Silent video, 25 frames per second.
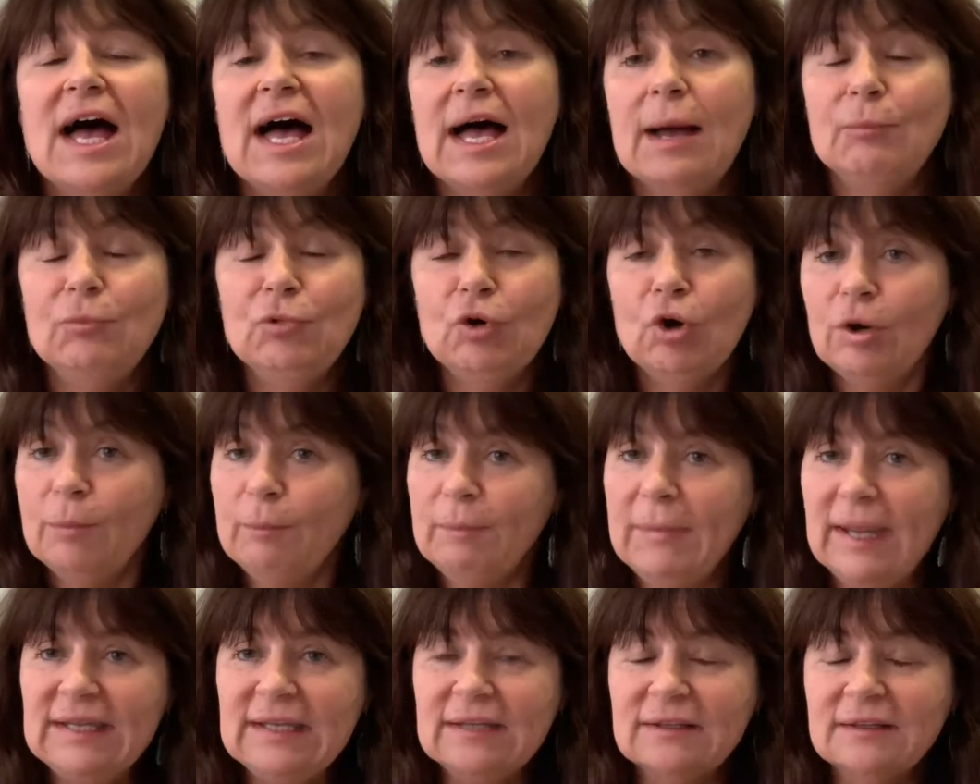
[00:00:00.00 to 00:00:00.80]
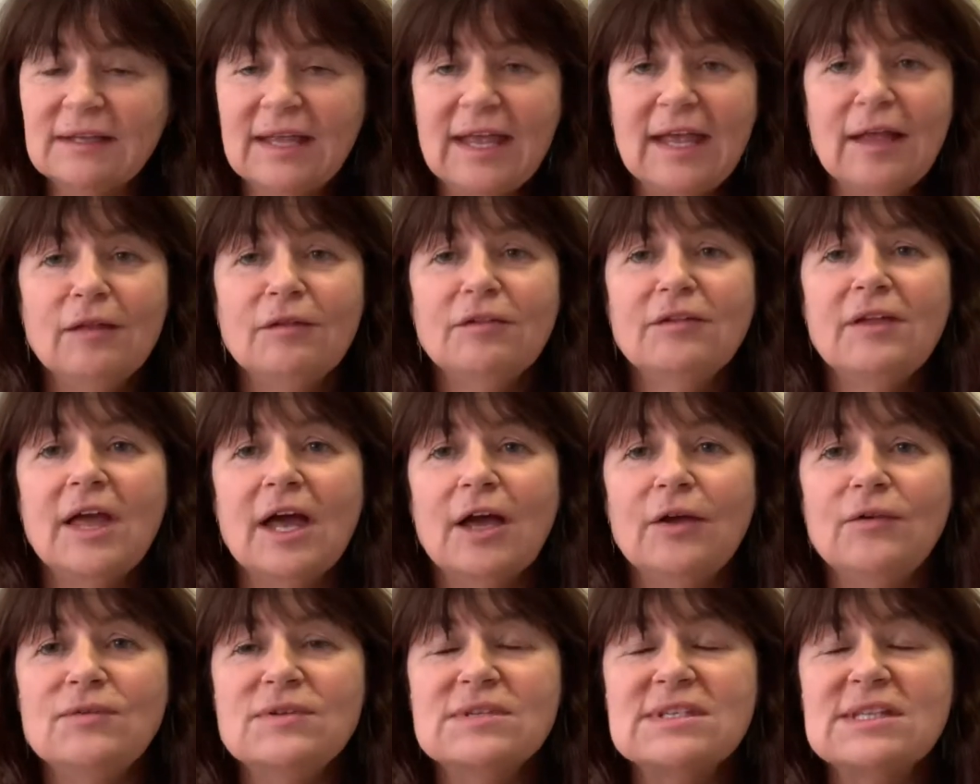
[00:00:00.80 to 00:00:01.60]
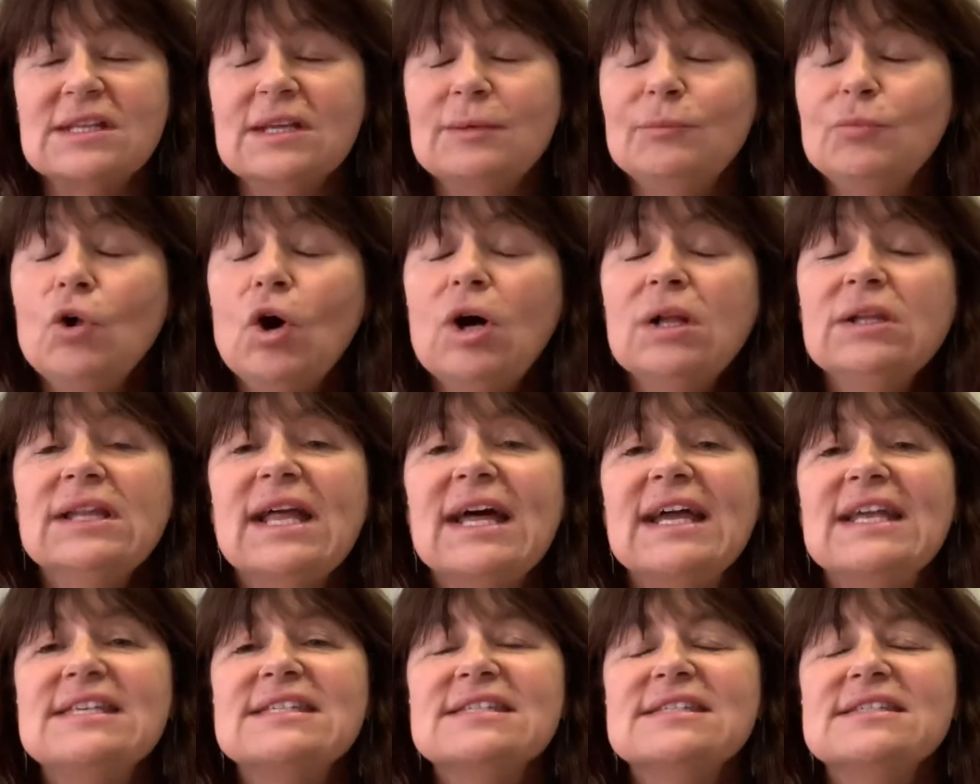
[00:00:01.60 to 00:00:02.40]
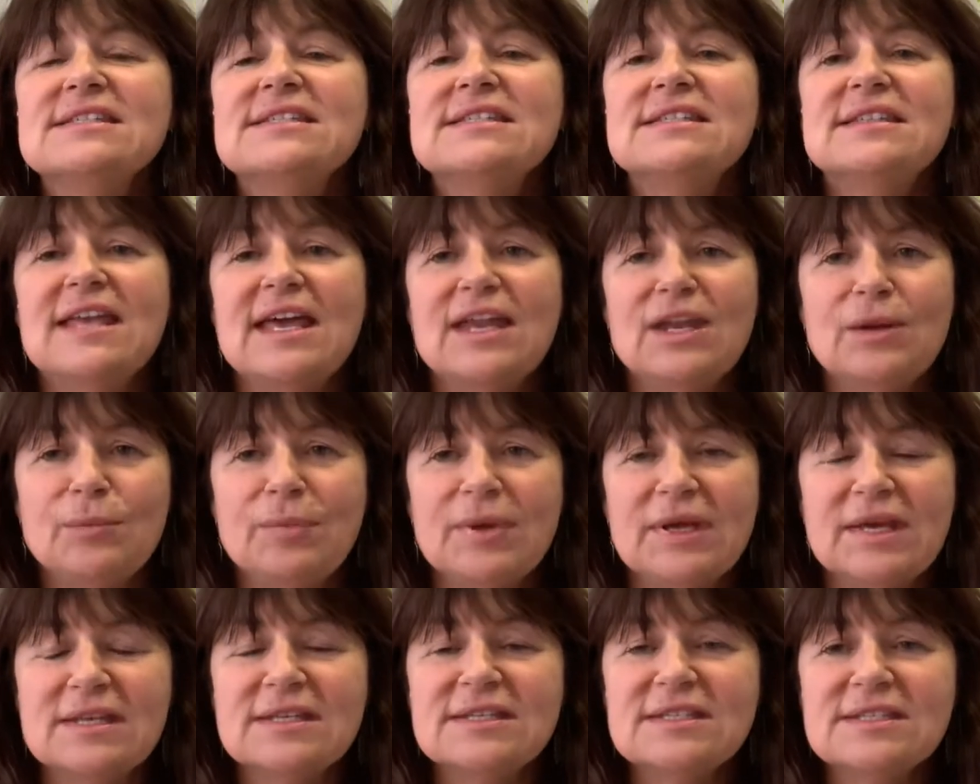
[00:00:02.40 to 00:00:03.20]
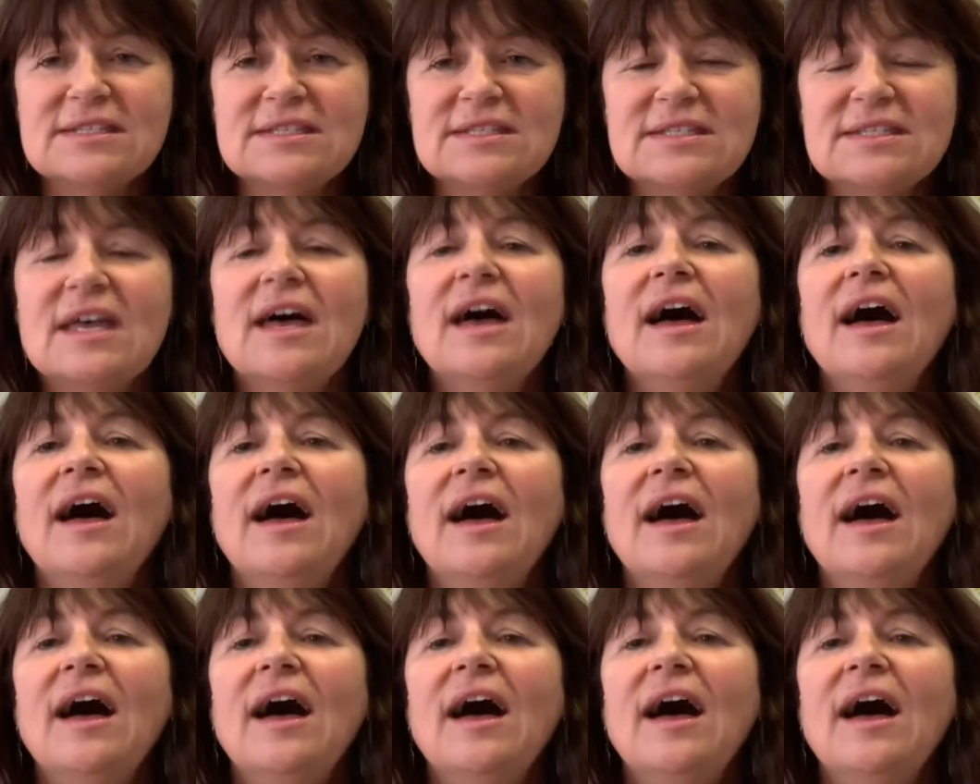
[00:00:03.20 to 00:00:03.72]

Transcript: I'm not a mental health counsellor, I'm not a licensed therapist.